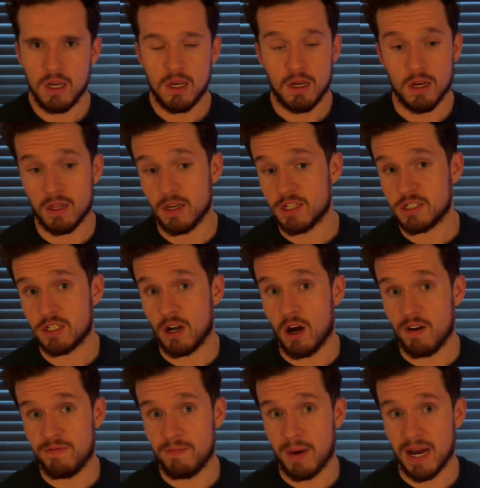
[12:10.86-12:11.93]
at least
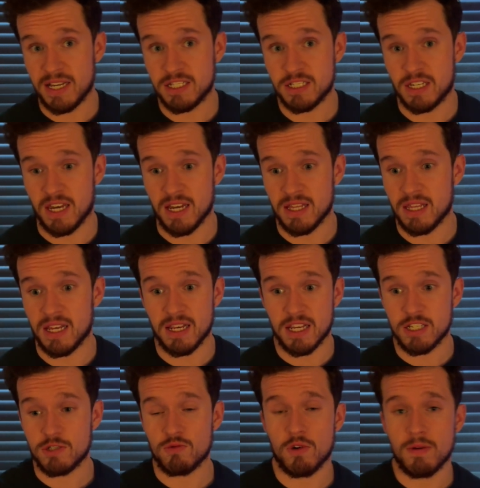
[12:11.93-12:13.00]
off my skin, then
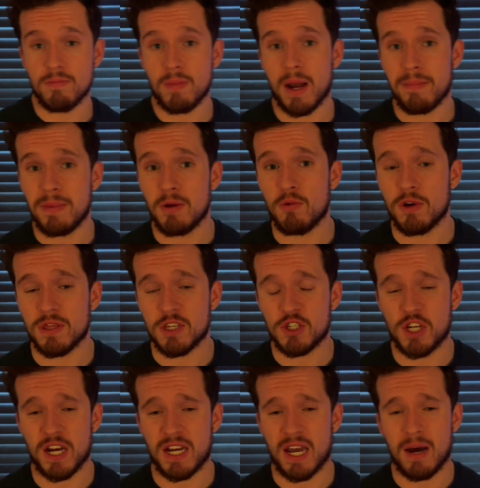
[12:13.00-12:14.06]
this one might be one to
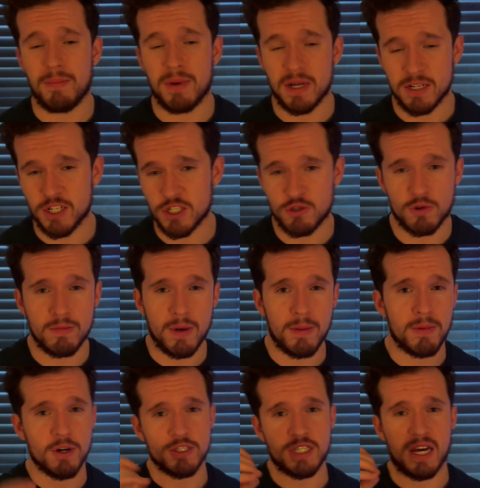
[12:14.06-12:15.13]
check out. But just
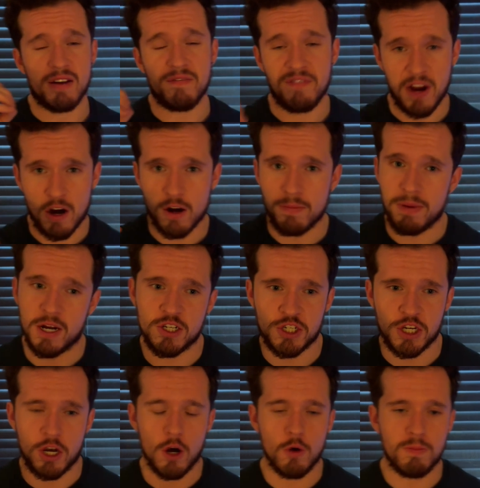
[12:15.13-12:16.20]
remember, it's got a very
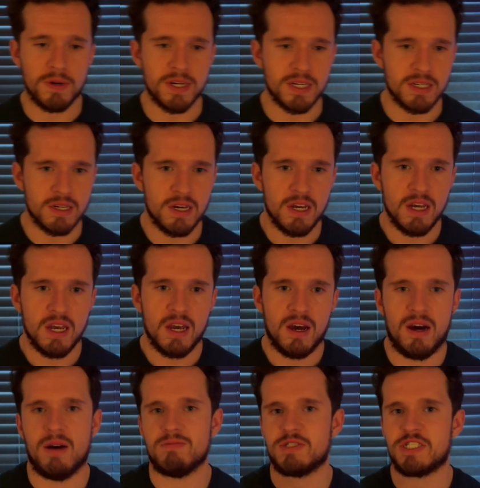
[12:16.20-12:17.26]
punchy opening.
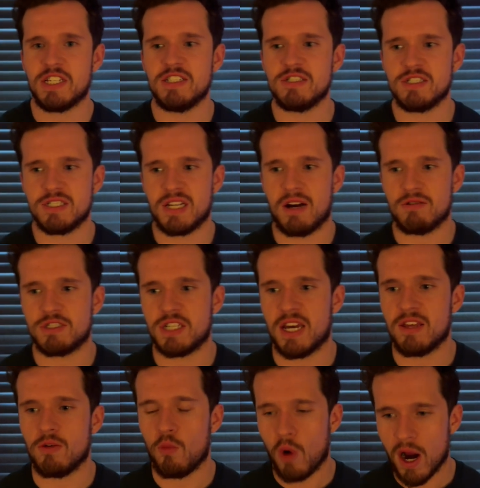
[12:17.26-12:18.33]
Seasons, I would say,
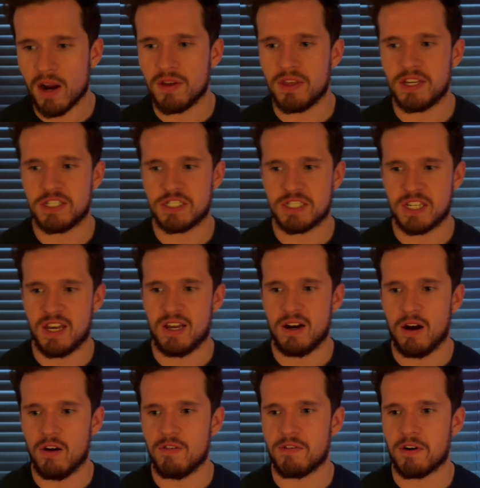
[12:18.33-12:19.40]
to wear this scent
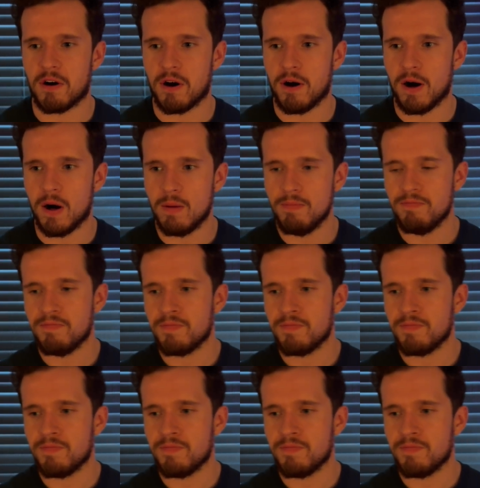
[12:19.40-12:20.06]
overall,